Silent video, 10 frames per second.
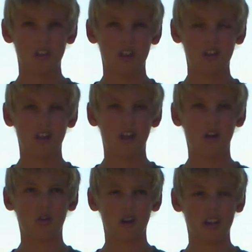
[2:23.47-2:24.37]
And then
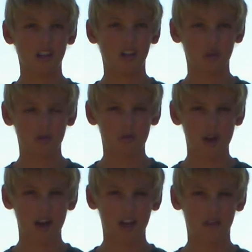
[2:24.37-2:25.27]
I'll rake it a little
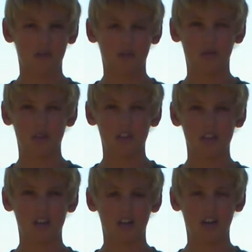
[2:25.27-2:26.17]
back if it's
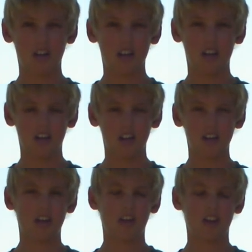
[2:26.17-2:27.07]
windier, and
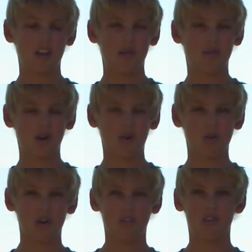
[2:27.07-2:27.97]
then
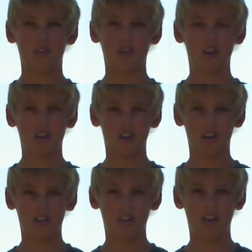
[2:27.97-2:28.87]
forward if it's lighter,
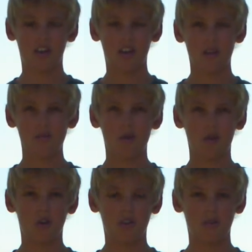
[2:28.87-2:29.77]
and then in the
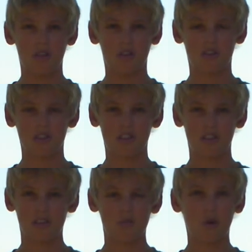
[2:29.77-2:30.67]
middle if it's
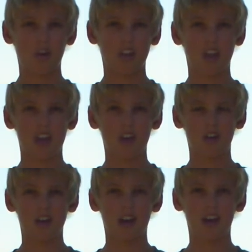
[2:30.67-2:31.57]
more like 8 or
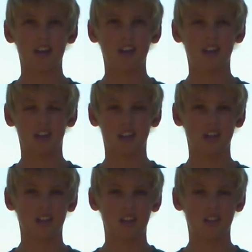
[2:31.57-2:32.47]
9, like
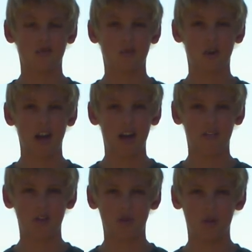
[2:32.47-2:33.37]
the more
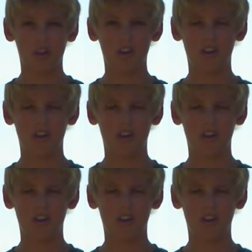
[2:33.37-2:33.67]
average wind.